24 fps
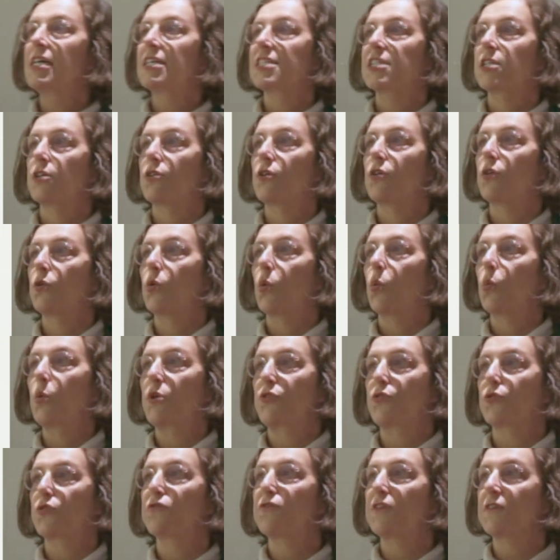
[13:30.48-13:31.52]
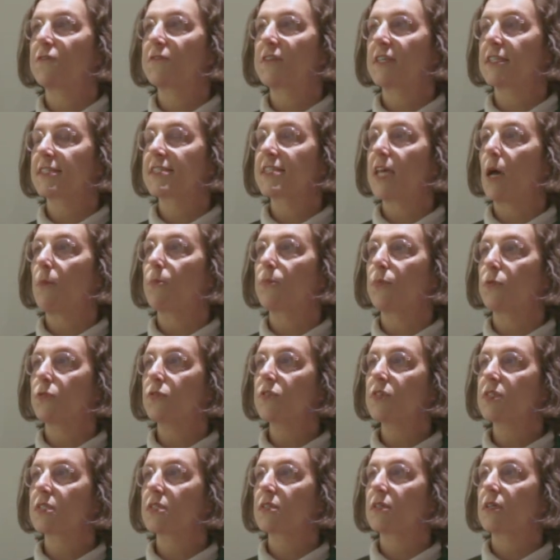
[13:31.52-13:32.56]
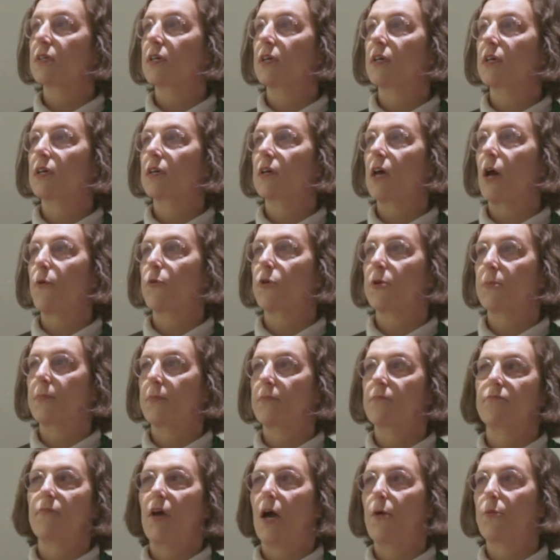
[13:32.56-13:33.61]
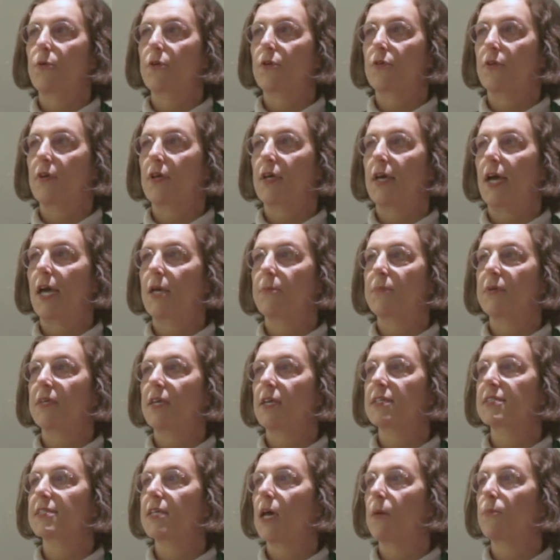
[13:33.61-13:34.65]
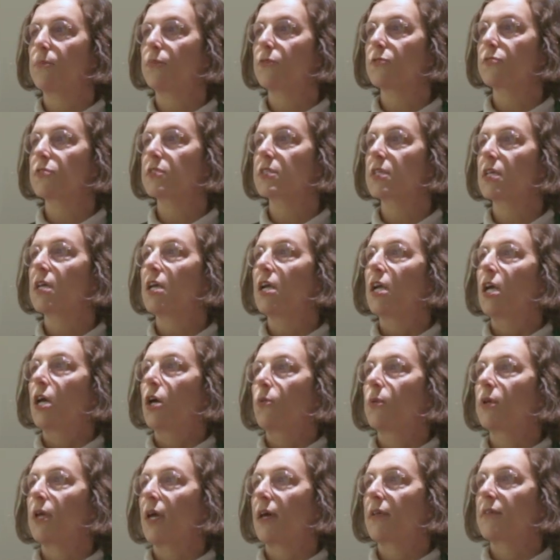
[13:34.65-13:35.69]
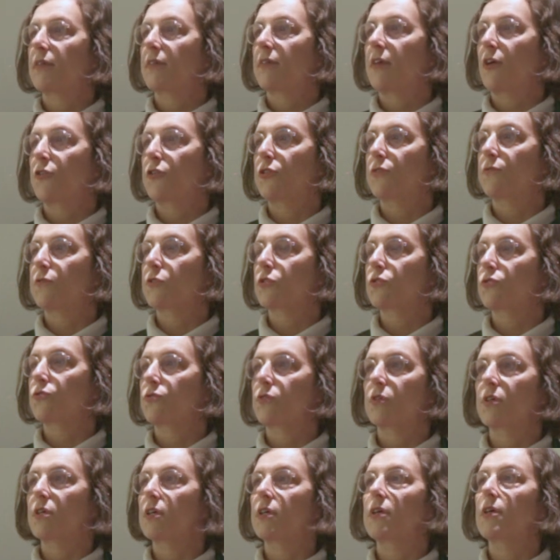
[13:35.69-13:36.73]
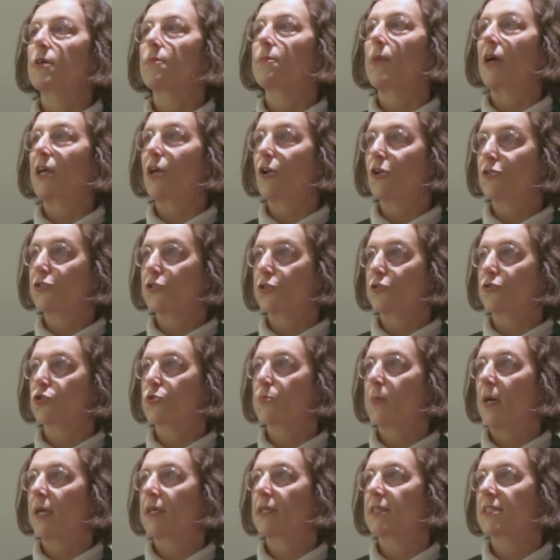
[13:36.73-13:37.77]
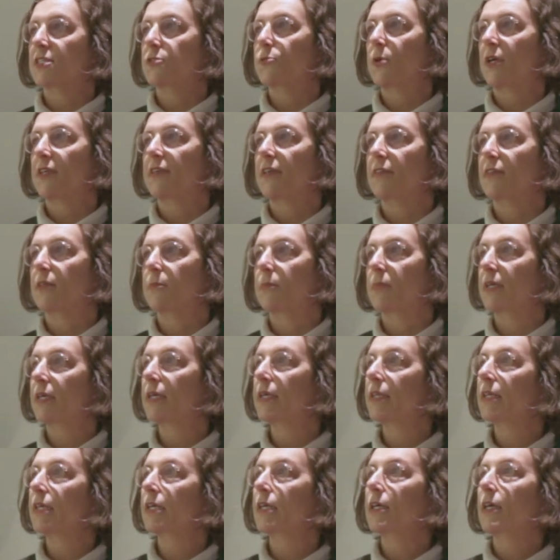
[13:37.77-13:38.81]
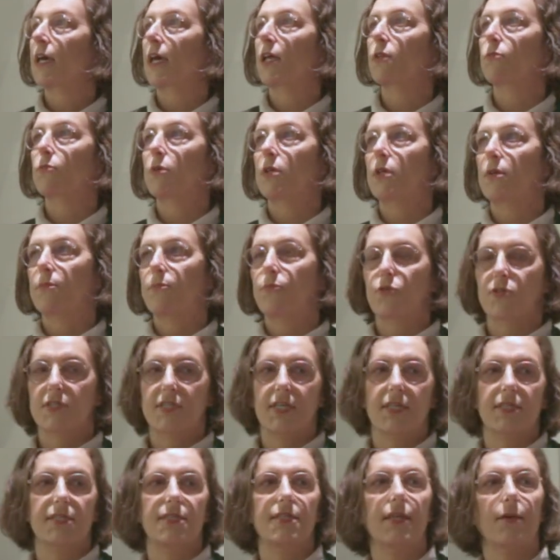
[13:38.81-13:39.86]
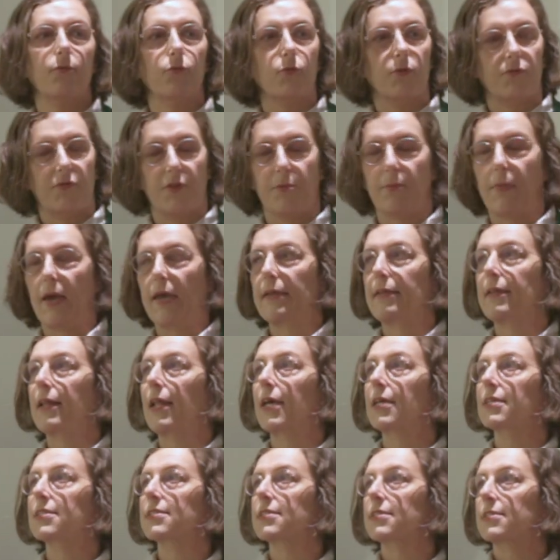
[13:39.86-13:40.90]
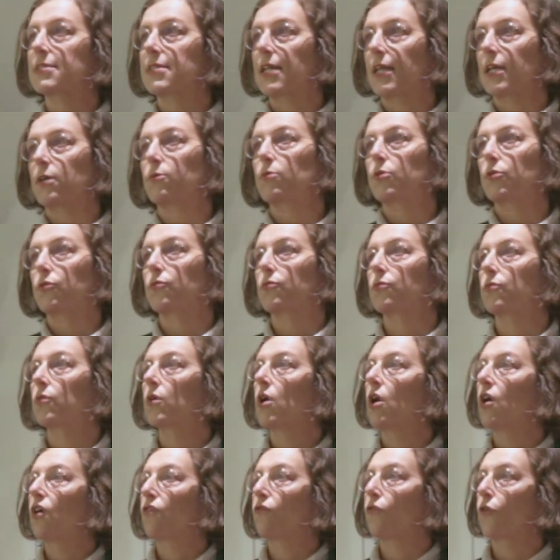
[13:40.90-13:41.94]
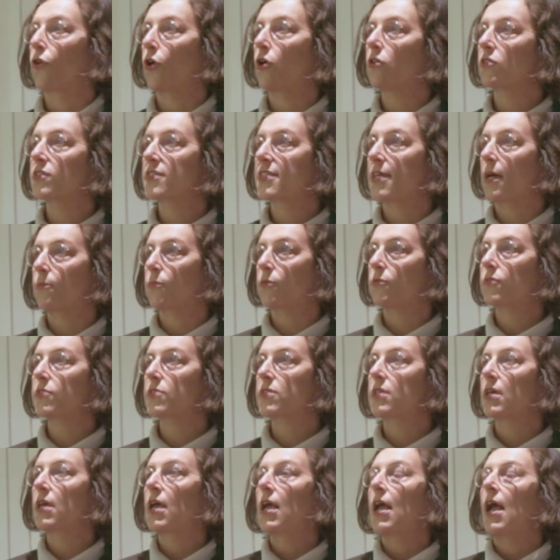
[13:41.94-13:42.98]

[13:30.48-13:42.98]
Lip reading: So we took 15 samples, our IBA samples. We added artificial biological spike-ins right at the beginning, and we processed them with the mild lysis like we do for all samples.